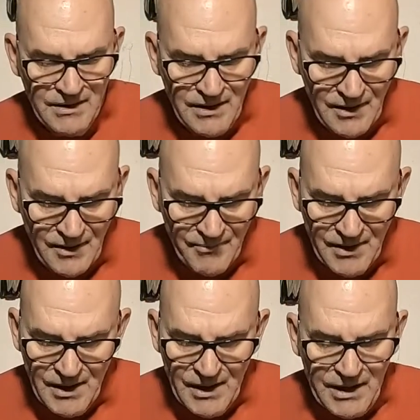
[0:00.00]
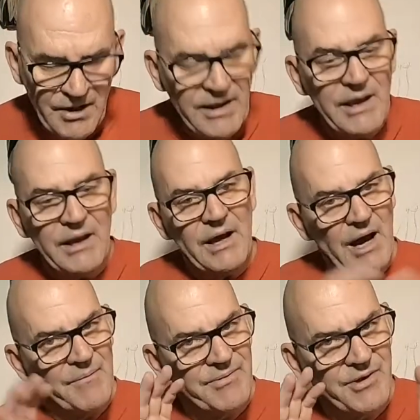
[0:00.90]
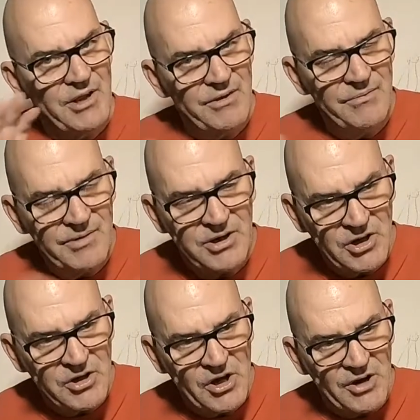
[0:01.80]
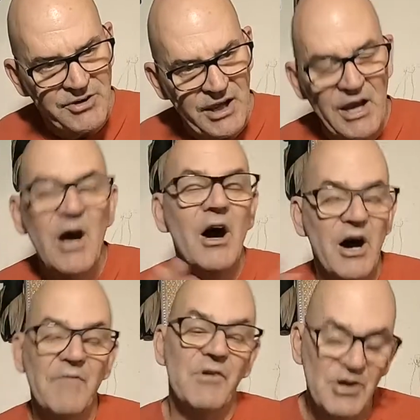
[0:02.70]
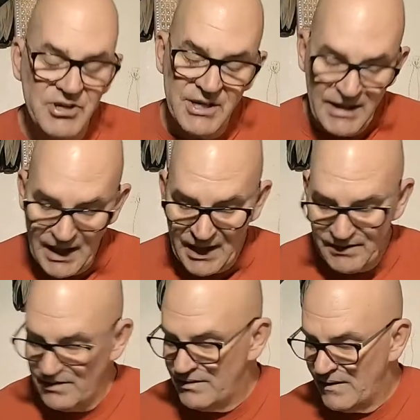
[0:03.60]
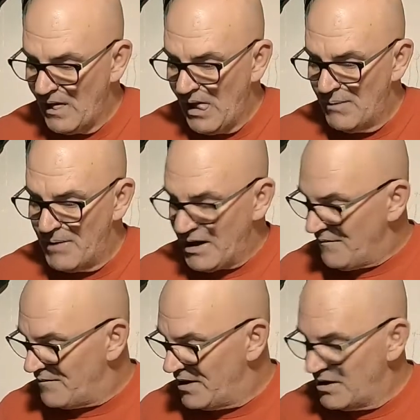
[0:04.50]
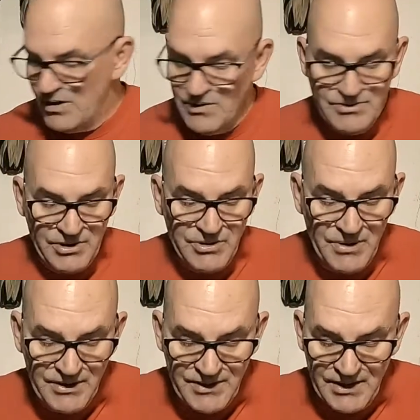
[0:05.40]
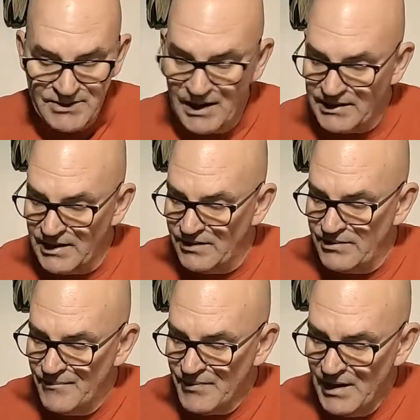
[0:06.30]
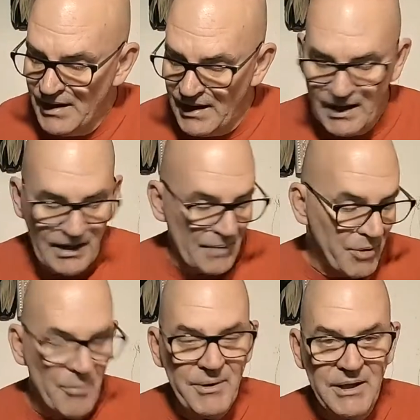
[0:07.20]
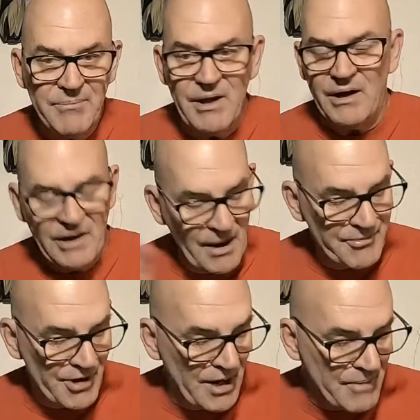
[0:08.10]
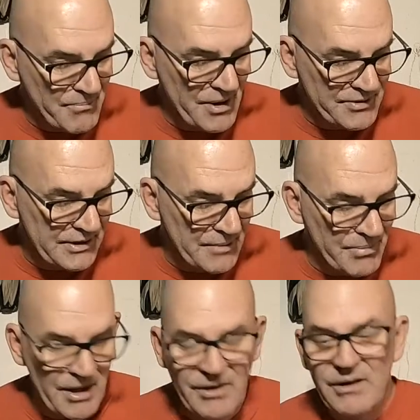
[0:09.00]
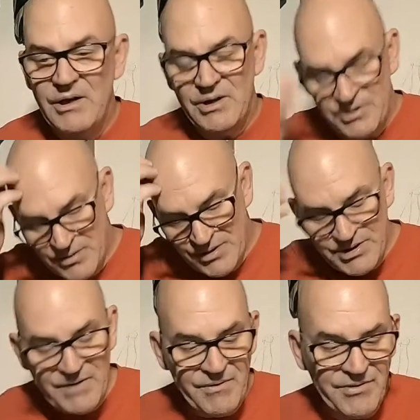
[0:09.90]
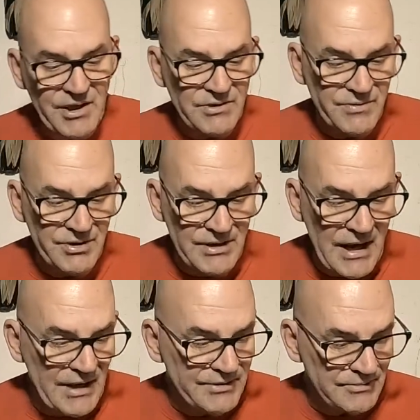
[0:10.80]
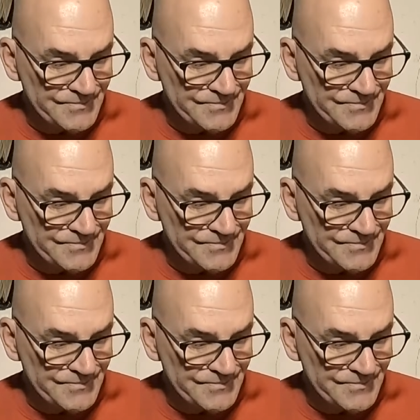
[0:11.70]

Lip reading: And again, I'm still you could say a virgin at making videos and doing things like this, and I'm hoping to get better. I'm trying my best to get better, doing different things for you guys.